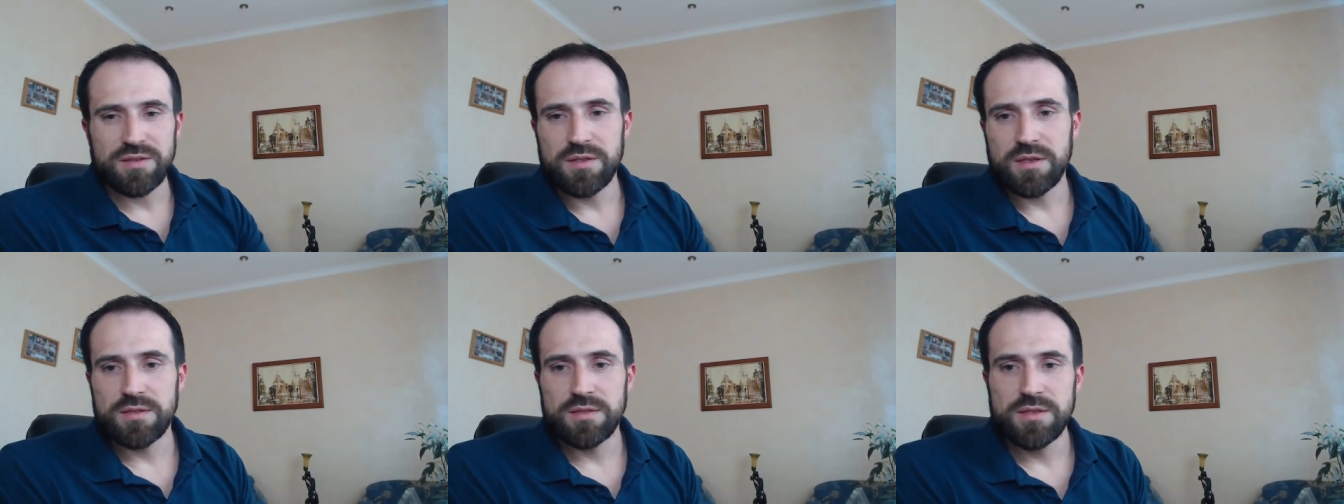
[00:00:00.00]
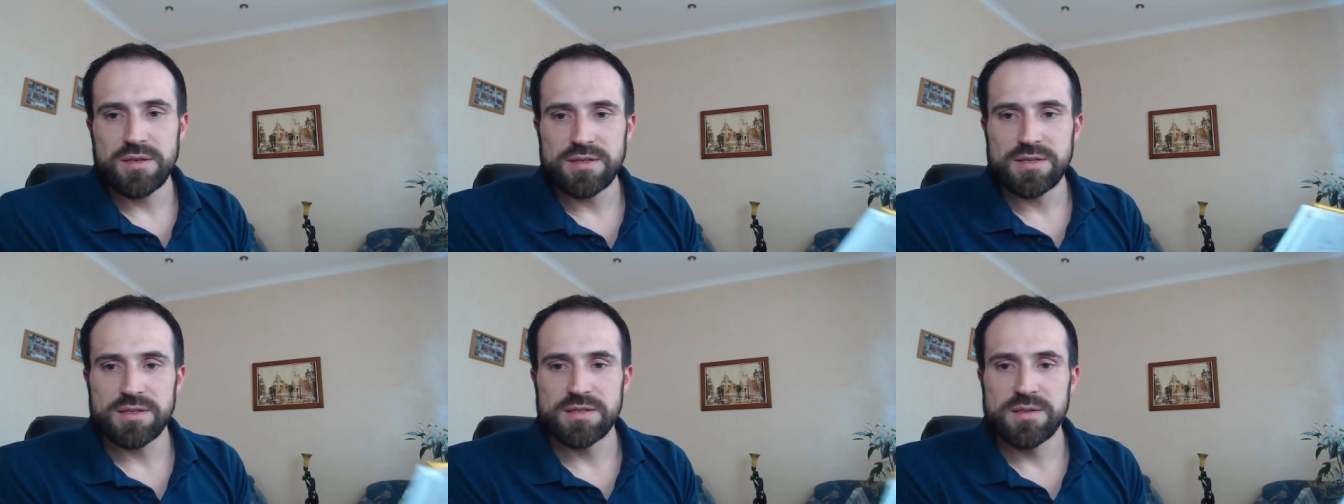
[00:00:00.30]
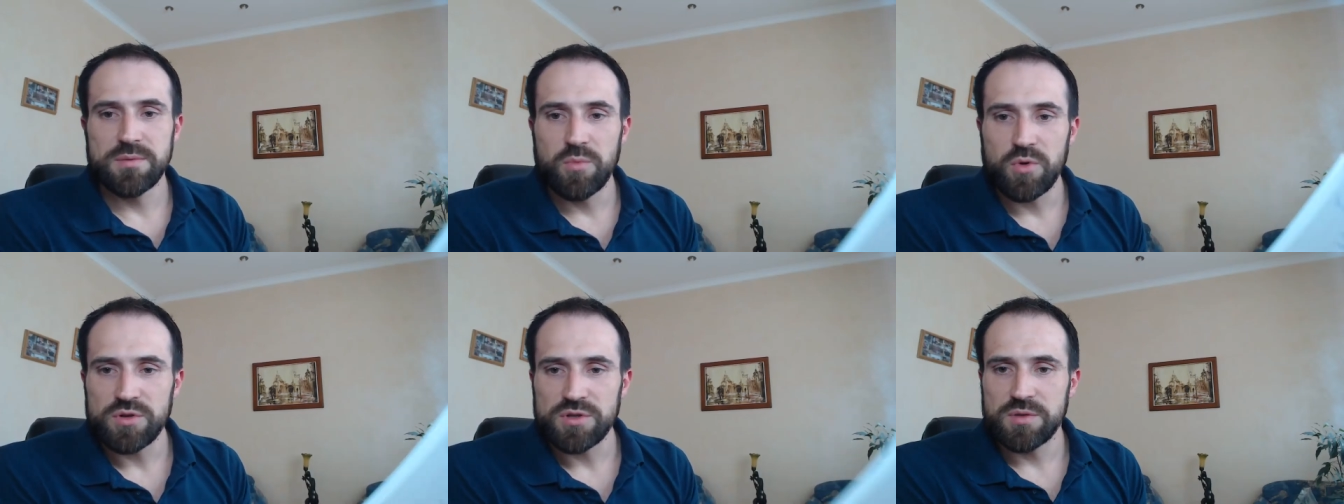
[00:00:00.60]
that this is
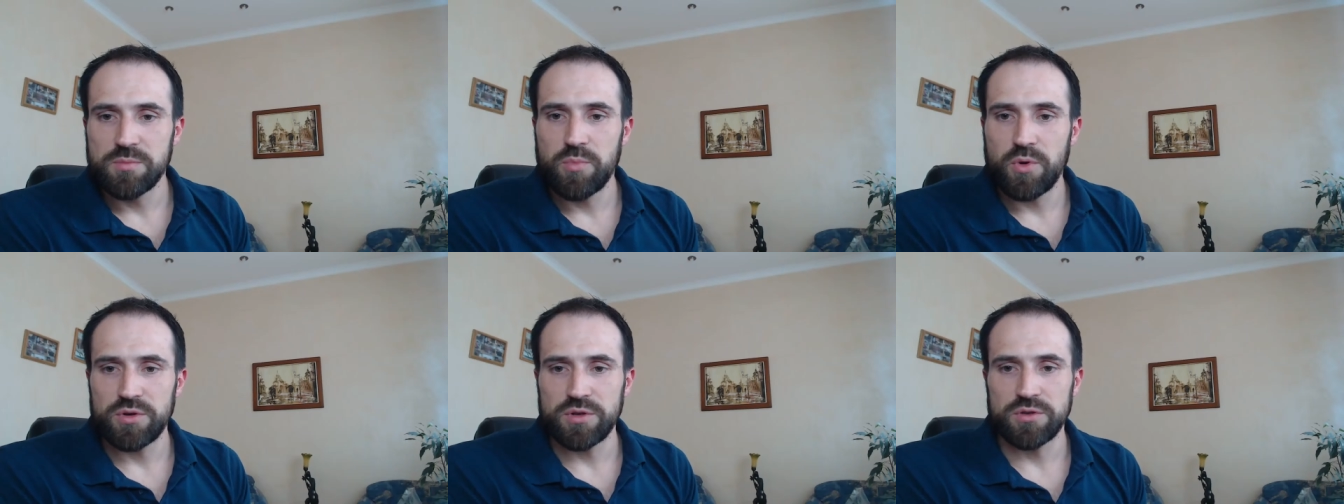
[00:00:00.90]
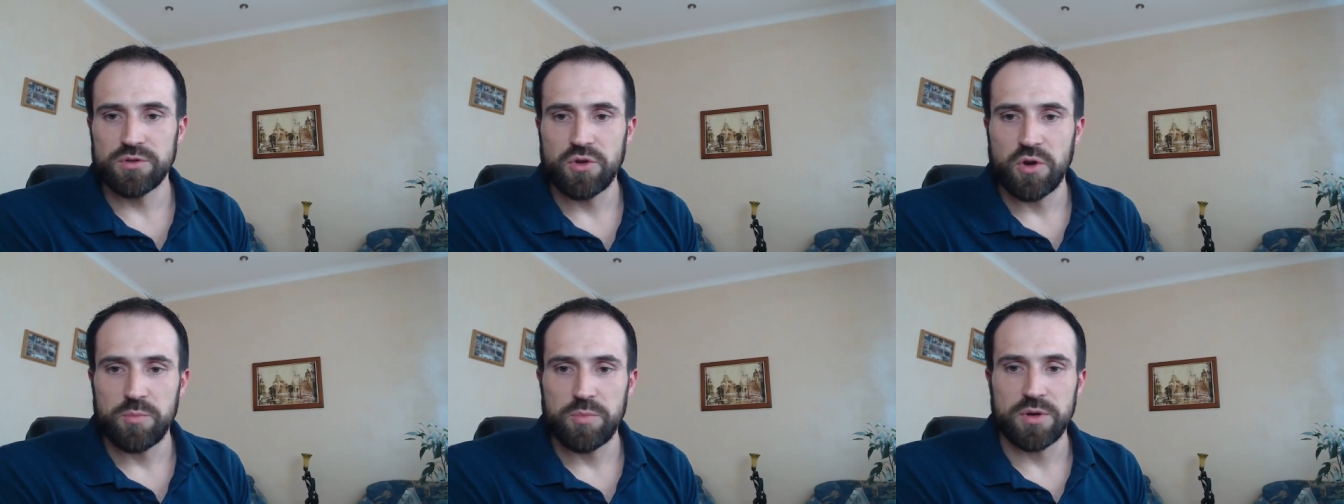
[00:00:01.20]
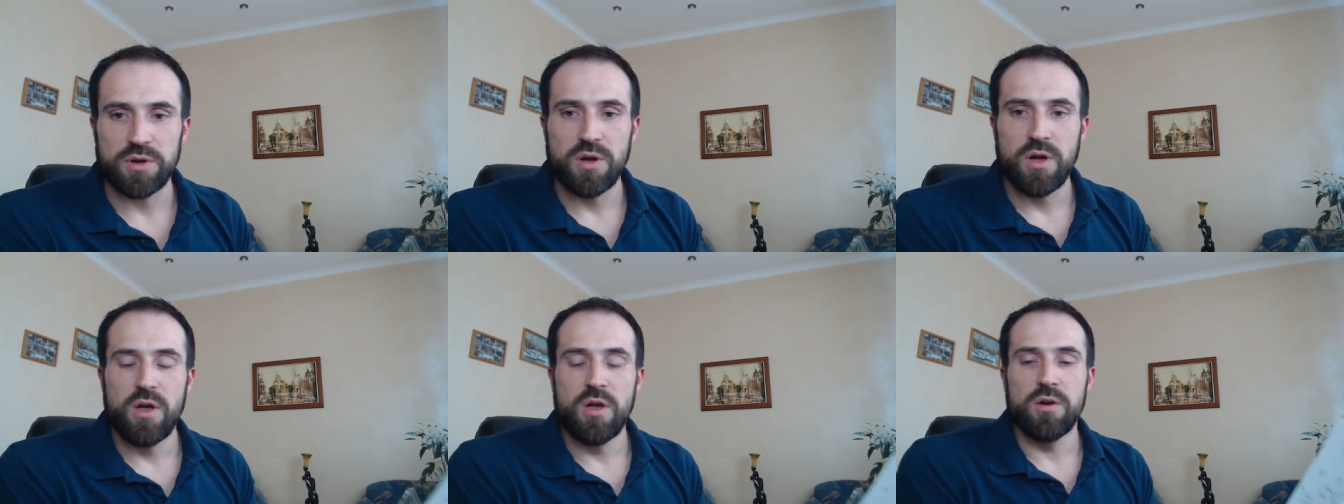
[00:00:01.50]
the most important
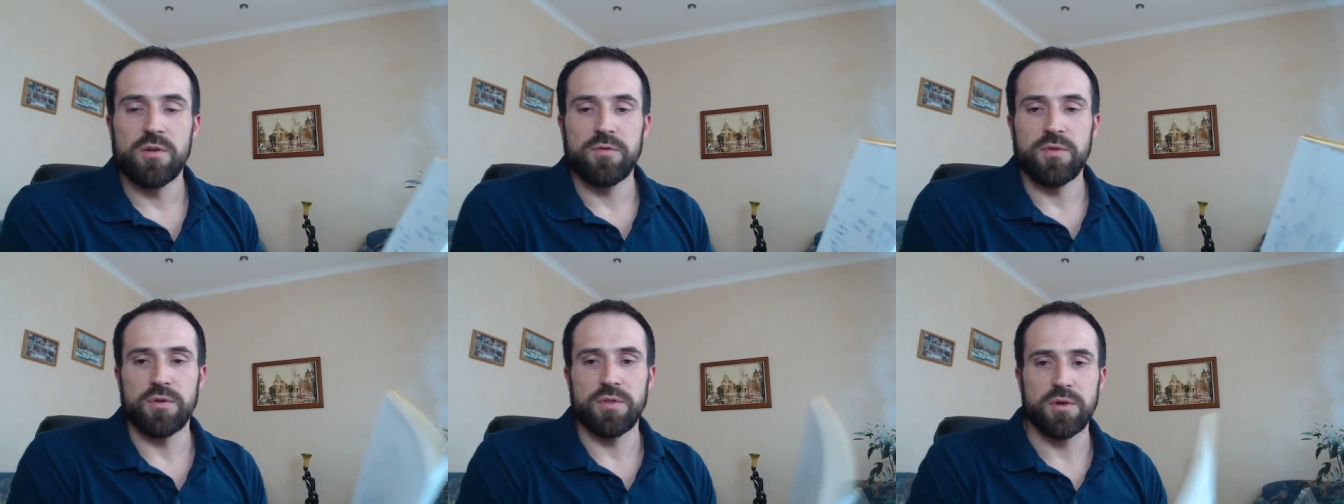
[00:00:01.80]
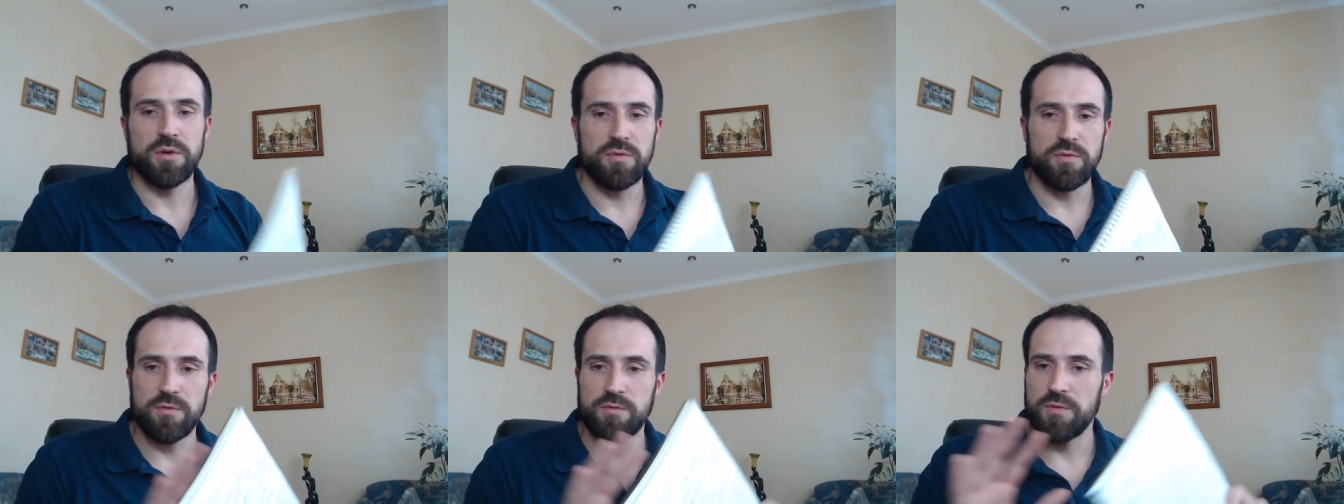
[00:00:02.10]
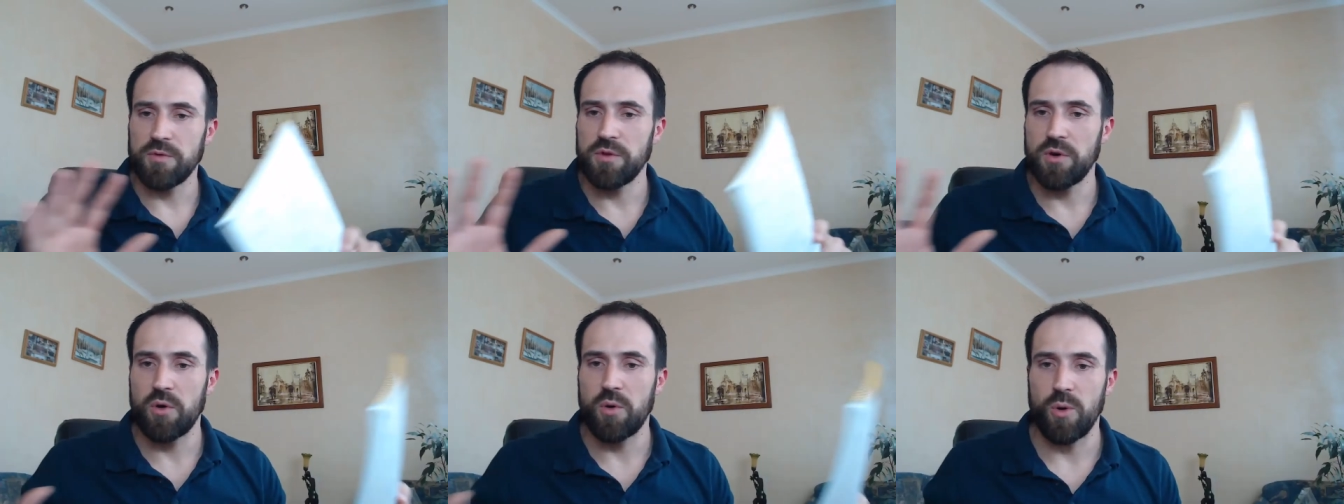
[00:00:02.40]
topic for the
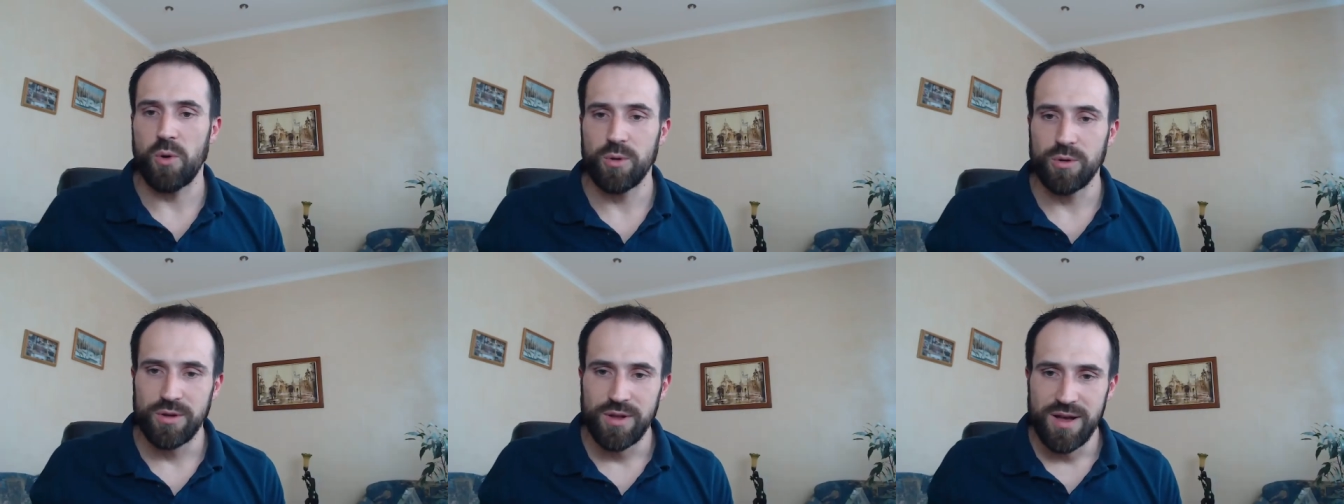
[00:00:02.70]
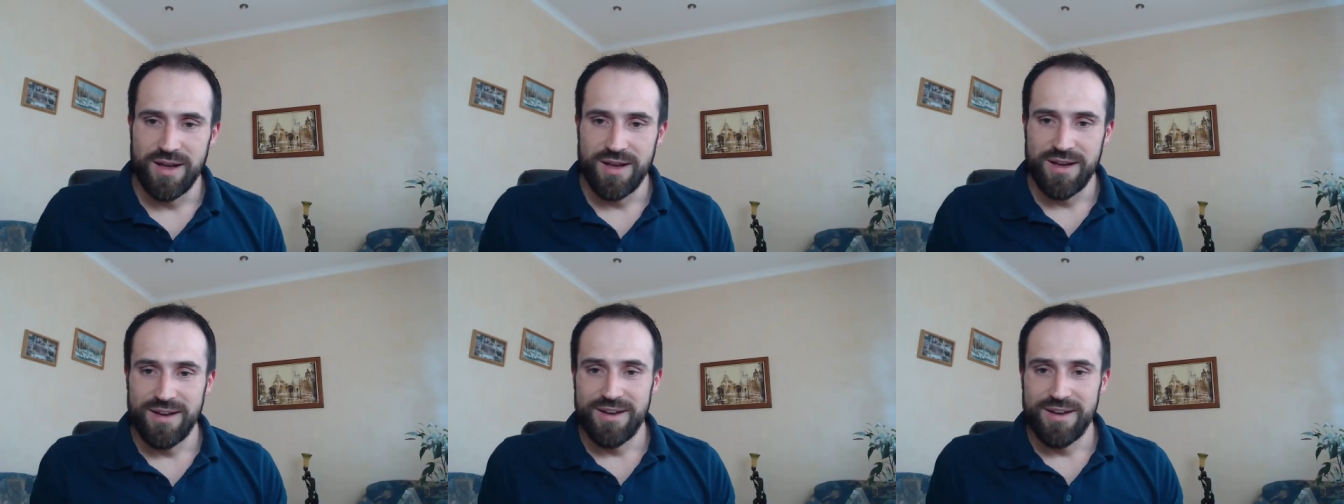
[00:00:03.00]
for the whole